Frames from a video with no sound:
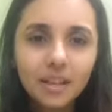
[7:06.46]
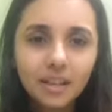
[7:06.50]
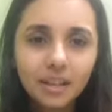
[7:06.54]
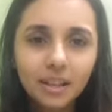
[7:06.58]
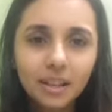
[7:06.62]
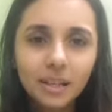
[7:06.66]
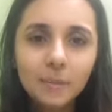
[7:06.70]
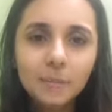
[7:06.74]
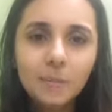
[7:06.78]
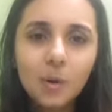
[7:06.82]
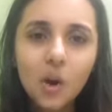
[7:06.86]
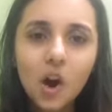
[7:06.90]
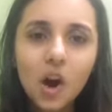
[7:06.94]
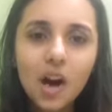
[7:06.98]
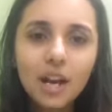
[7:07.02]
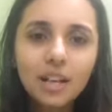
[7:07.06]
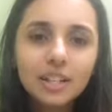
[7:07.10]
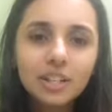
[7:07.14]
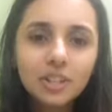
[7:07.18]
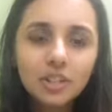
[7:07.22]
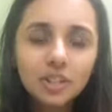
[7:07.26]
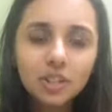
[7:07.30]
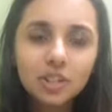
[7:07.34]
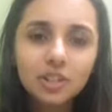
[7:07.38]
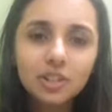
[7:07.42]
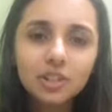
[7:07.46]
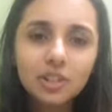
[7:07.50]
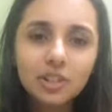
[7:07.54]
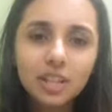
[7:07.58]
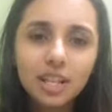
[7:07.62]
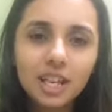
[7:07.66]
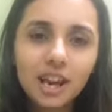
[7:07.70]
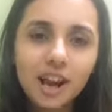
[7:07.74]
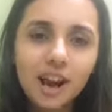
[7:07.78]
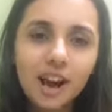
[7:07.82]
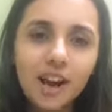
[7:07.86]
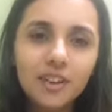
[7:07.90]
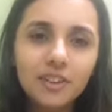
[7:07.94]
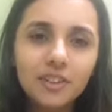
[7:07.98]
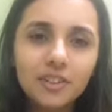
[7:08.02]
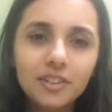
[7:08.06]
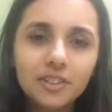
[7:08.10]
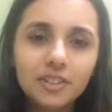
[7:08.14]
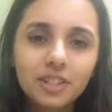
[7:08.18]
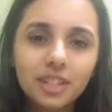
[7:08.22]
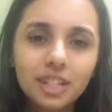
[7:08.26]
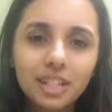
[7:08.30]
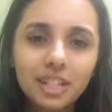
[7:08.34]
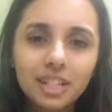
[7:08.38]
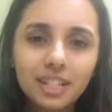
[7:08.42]
Come on, it's just
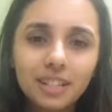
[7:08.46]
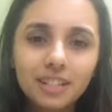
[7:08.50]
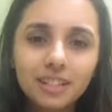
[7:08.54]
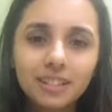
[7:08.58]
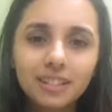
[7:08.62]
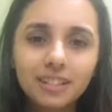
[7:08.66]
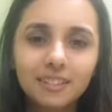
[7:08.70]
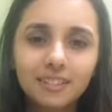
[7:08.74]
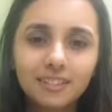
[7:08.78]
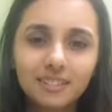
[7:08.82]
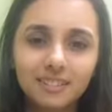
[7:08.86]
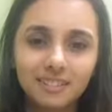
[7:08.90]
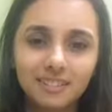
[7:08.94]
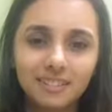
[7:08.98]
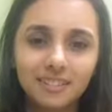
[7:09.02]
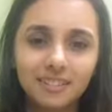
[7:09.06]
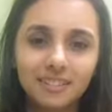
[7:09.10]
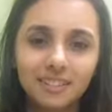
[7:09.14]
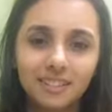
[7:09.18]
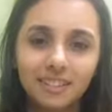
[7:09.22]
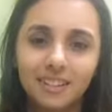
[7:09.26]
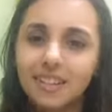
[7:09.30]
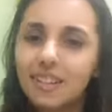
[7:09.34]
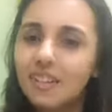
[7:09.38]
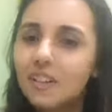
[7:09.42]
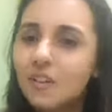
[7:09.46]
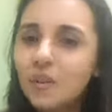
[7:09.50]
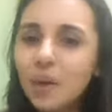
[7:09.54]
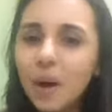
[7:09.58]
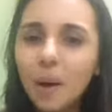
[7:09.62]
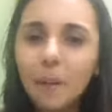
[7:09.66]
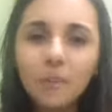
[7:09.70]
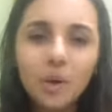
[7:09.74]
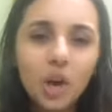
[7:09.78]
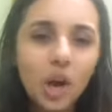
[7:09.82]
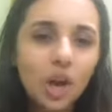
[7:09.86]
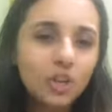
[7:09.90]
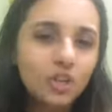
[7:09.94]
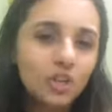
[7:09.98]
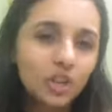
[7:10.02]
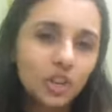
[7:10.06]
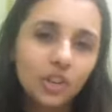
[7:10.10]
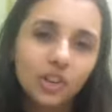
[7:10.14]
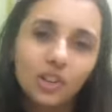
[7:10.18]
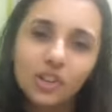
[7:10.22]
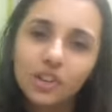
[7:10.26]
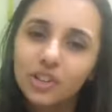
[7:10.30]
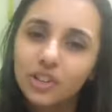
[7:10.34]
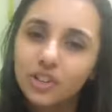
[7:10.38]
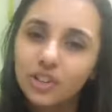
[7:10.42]
300. No, I'm not
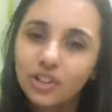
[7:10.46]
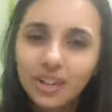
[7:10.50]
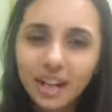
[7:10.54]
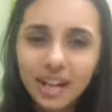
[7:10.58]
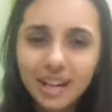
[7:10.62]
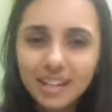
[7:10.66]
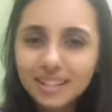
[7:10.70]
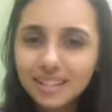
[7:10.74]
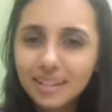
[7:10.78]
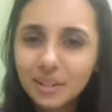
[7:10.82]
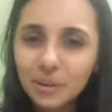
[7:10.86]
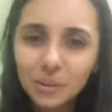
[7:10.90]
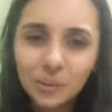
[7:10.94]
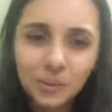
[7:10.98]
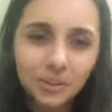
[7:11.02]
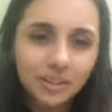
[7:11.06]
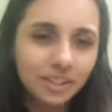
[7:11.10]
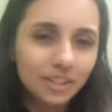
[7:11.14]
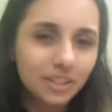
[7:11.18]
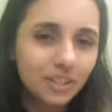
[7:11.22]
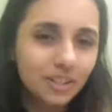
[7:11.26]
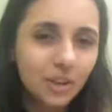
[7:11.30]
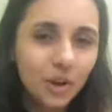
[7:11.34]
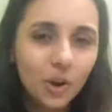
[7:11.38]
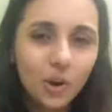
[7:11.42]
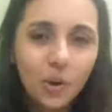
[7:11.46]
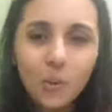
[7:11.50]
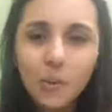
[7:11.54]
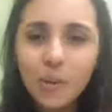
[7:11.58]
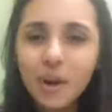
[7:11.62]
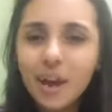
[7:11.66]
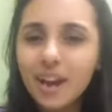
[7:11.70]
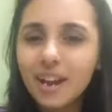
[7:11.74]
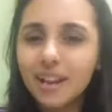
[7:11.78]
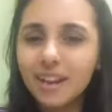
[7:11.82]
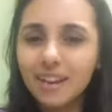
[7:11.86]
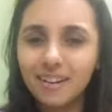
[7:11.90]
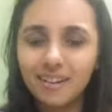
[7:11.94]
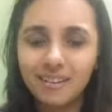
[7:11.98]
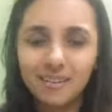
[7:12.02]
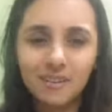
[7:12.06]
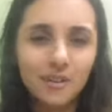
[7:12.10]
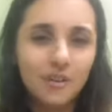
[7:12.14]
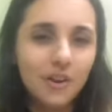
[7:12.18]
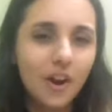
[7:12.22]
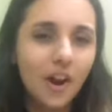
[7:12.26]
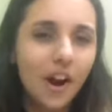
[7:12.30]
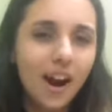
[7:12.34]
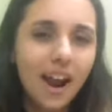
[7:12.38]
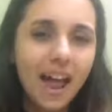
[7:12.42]
showing you guys the word. No way.
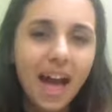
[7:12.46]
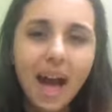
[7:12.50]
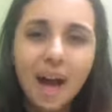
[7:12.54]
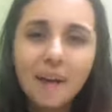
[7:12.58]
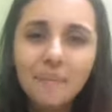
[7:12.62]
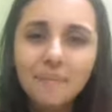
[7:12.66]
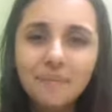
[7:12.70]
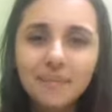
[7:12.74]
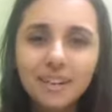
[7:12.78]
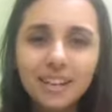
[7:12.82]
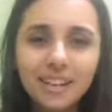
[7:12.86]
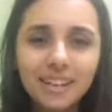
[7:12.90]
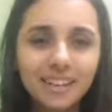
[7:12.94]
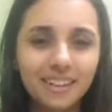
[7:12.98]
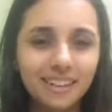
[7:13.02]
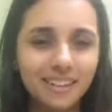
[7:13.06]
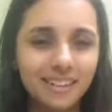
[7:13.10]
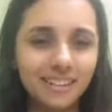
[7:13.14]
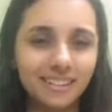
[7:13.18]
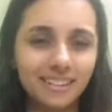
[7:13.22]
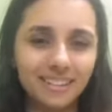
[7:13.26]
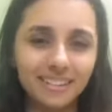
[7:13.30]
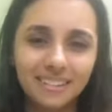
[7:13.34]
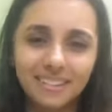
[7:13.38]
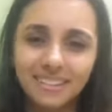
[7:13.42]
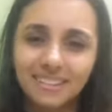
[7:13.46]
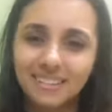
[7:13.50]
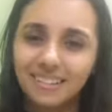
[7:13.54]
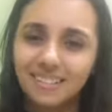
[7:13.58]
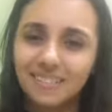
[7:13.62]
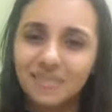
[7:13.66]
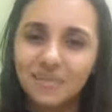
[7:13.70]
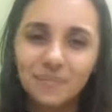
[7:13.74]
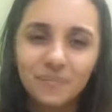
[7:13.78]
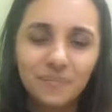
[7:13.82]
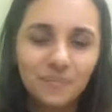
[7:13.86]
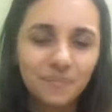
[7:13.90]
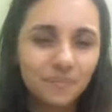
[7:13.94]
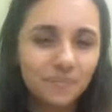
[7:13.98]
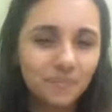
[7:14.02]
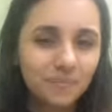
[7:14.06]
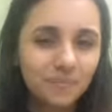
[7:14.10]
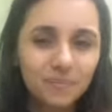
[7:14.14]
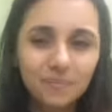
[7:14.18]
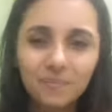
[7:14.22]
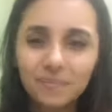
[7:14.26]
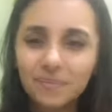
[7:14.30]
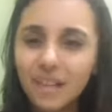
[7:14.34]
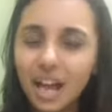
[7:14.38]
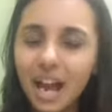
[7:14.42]
Not happening.
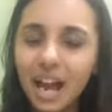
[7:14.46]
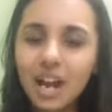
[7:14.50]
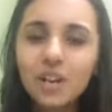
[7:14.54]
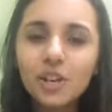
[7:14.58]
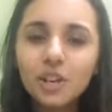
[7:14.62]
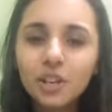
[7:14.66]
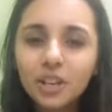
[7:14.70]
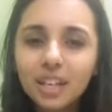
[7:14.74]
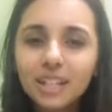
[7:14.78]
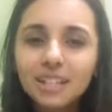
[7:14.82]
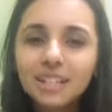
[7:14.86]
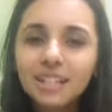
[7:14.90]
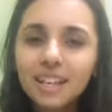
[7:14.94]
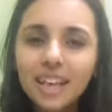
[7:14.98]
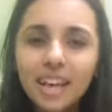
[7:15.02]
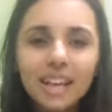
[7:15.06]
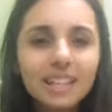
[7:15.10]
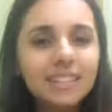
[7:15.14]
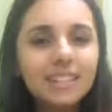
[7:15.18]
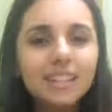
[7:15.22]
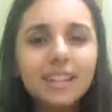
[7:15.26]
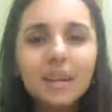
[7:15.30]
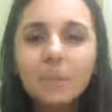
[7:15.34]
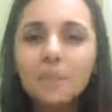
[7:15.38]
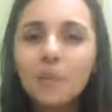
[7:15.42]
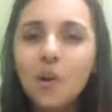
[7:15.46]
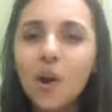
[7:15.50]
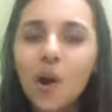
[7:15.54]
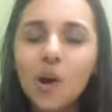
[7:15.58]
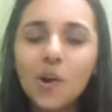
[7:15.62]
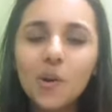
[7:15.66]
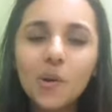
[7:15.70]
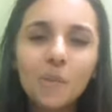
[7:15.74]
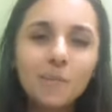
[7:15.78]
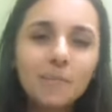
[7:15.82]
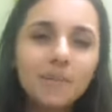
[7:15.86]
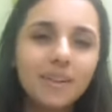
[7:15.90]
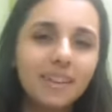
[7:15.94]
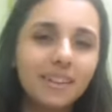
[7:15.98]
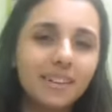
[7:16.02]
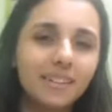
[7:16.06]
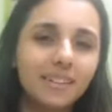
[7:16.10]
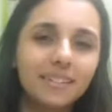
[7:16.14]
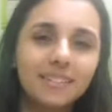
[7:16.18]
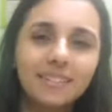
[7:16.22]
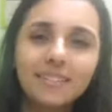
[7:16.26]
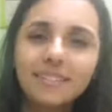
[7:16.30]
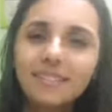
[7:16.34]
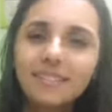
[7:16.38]
I know you guys are guessing I'm not opening it.